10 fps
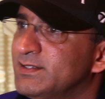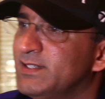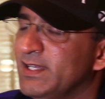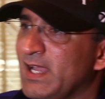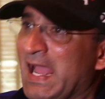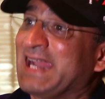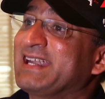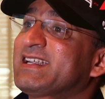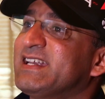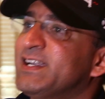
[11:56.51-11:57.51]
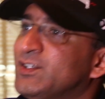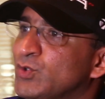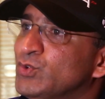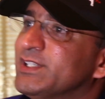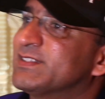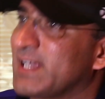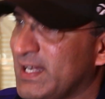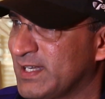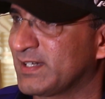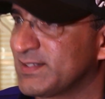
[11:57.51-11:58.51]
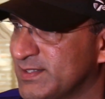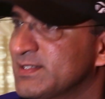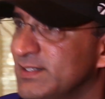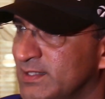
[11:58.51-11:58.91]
They acted through these characters.